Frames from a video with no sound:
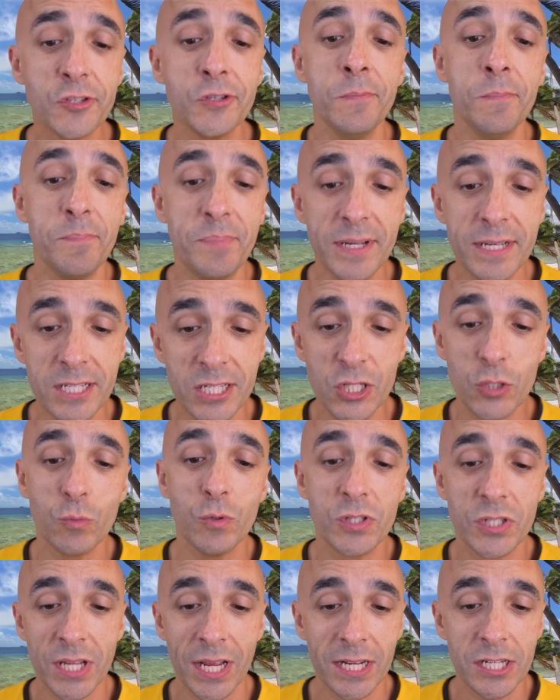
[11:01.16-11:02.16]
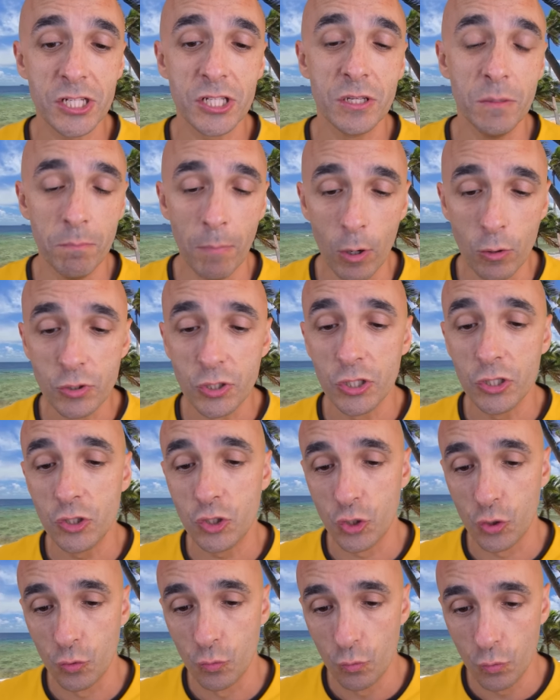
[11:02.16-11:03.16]
some bits to attach the motor
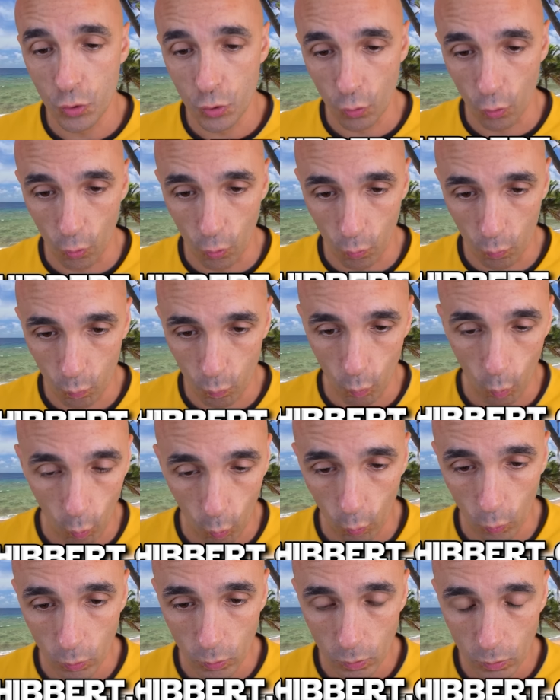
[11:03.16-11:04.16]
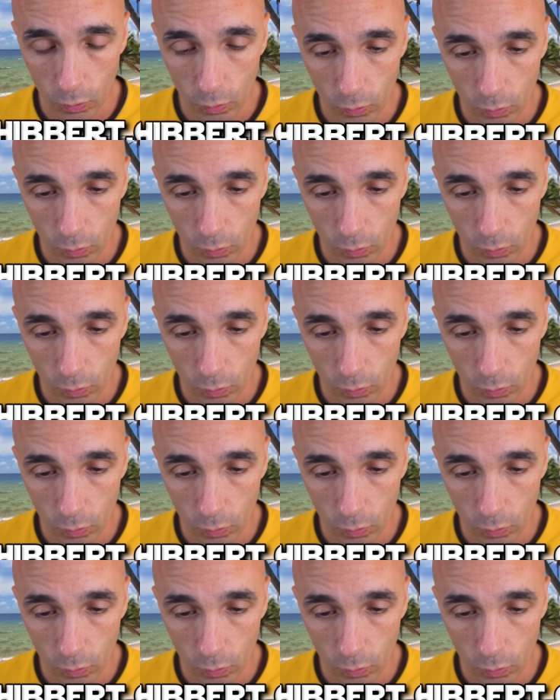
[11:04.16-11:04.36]
to your wall.